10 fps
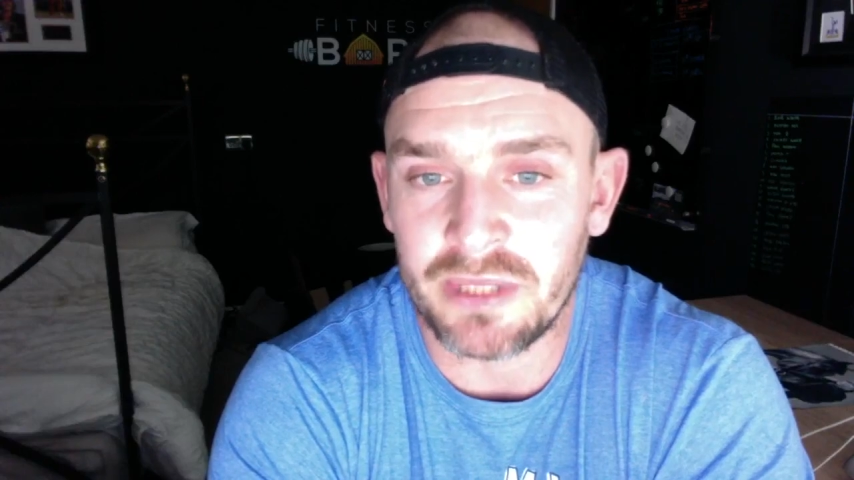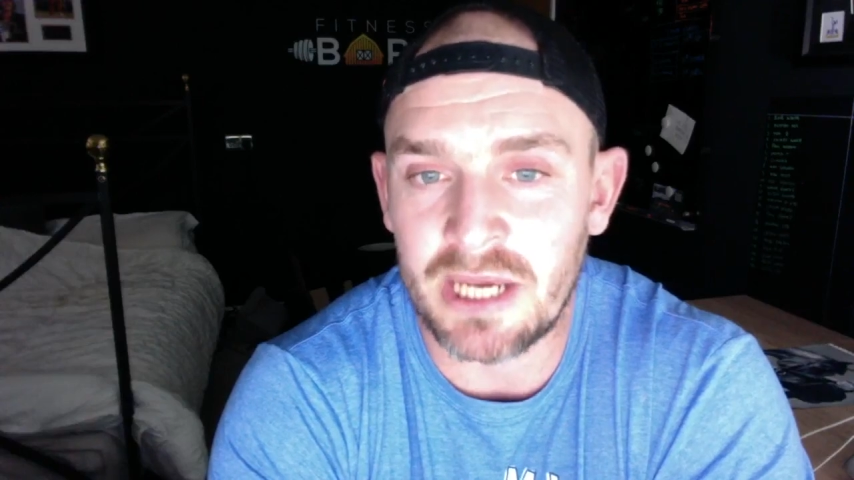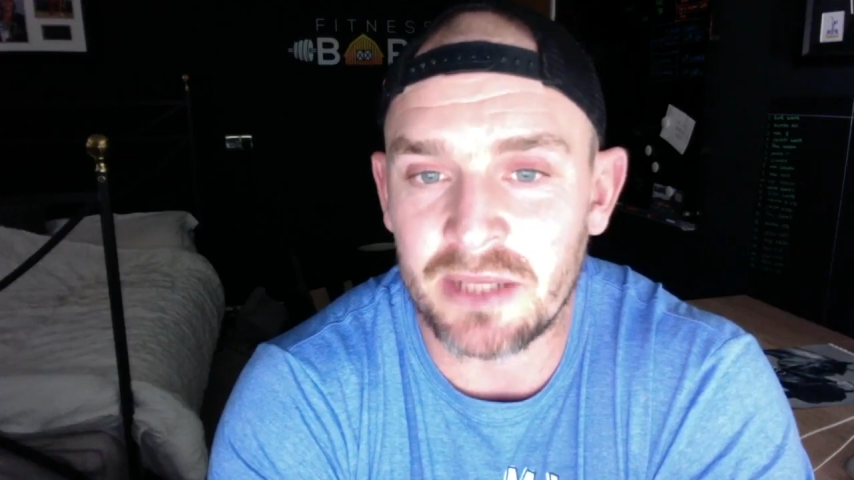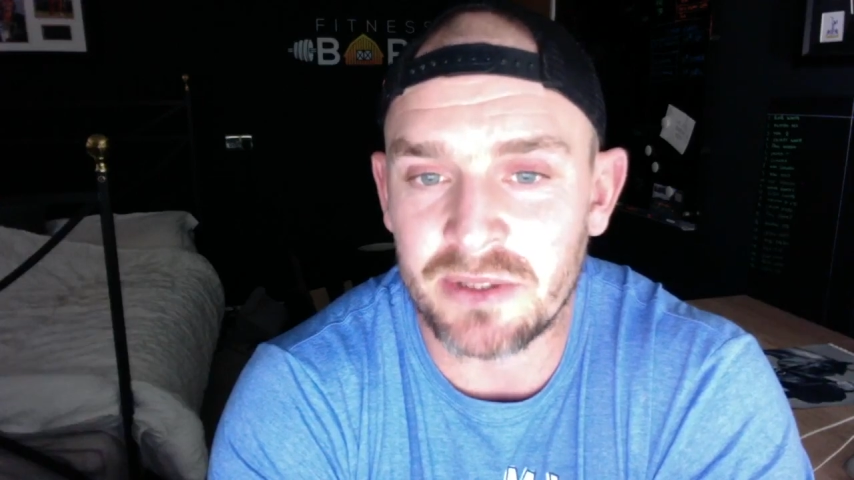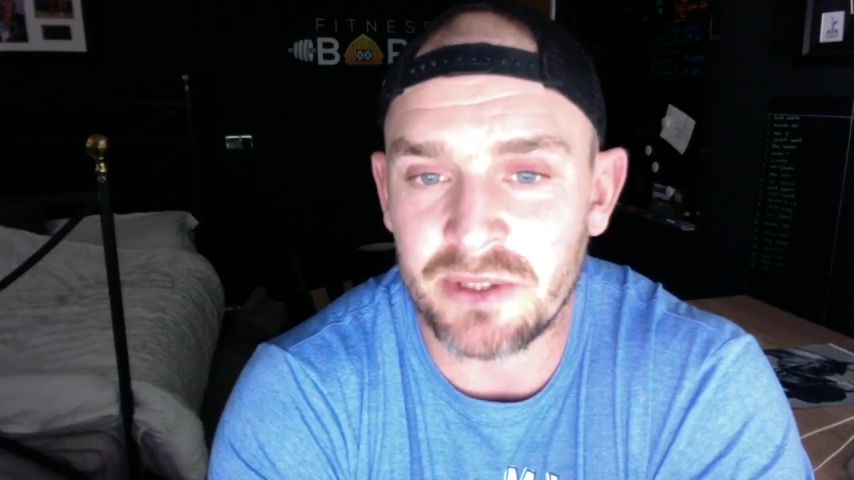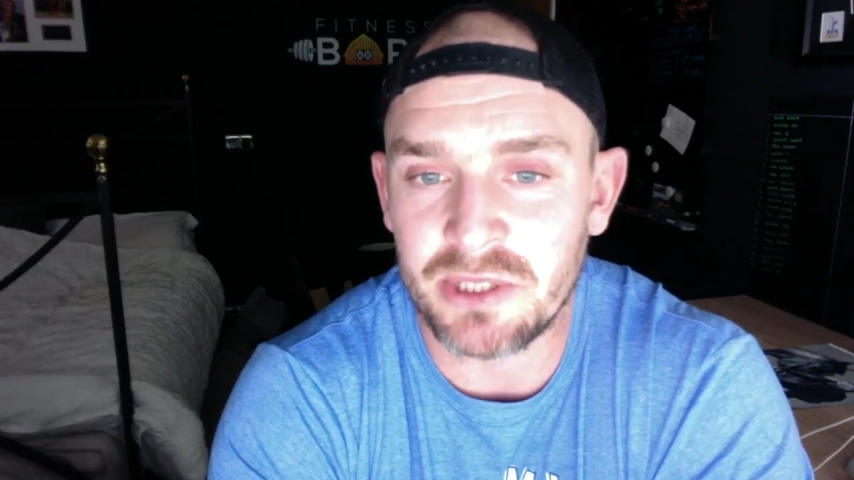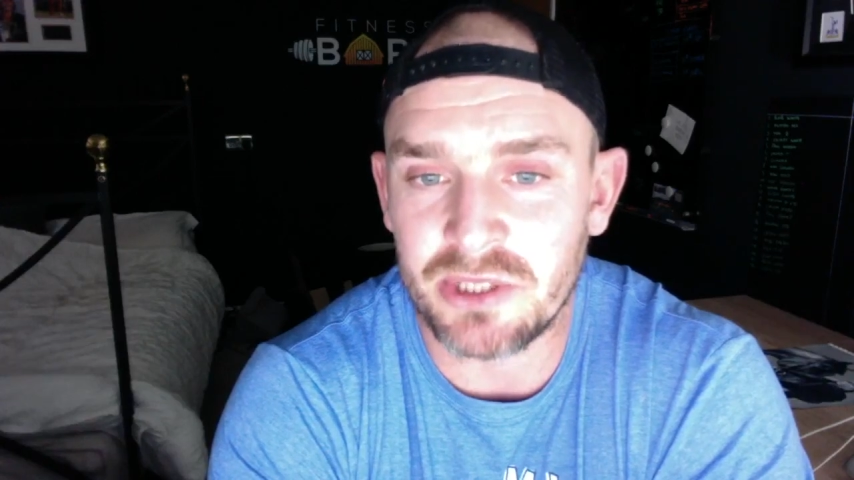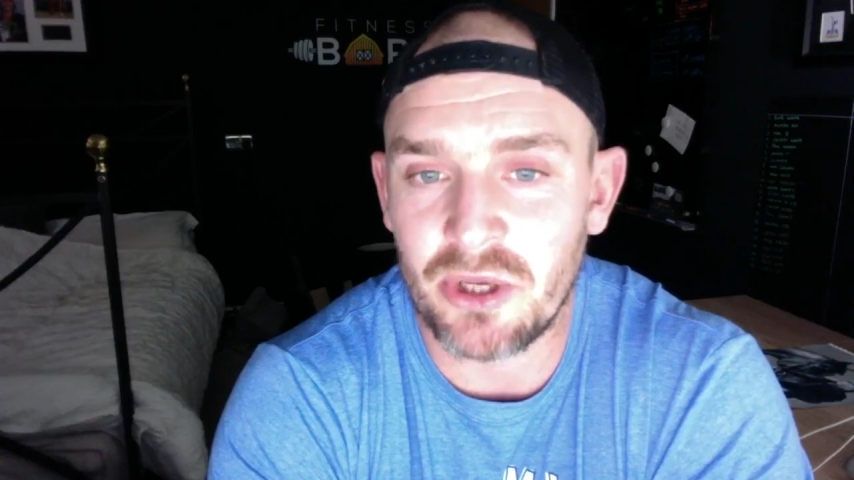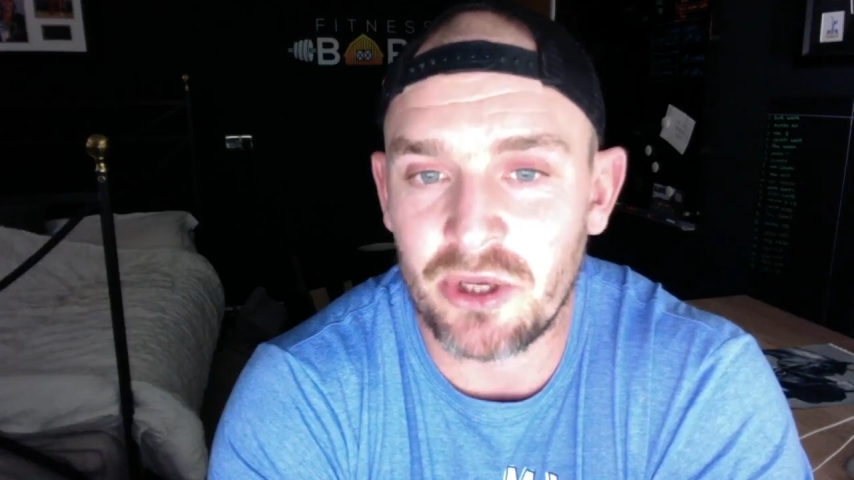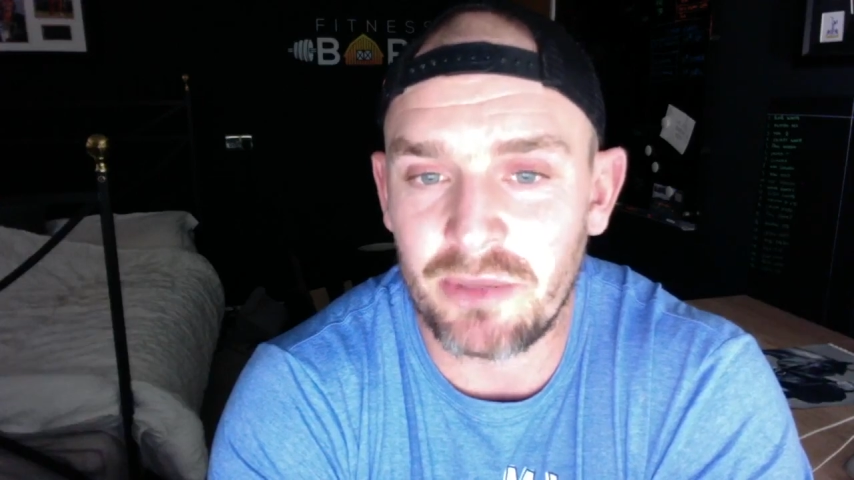that to
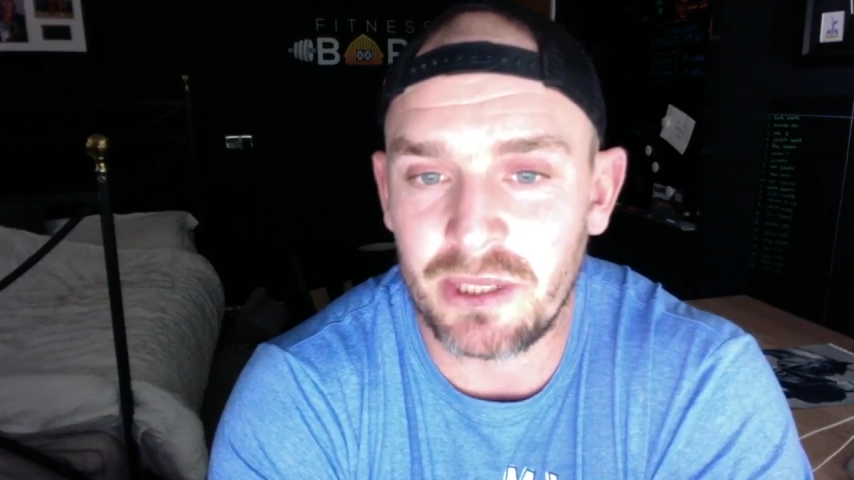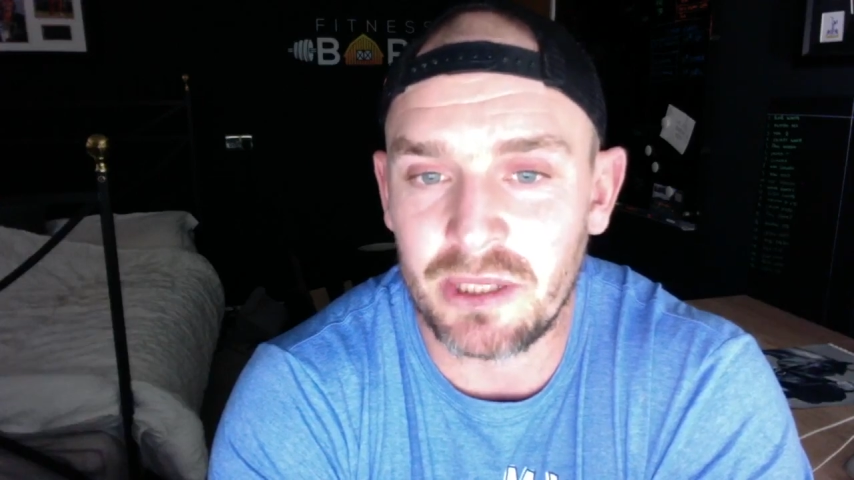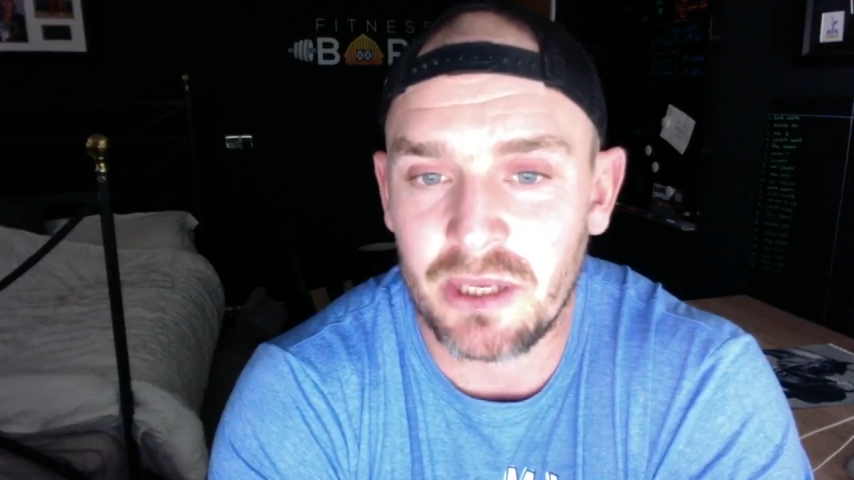determine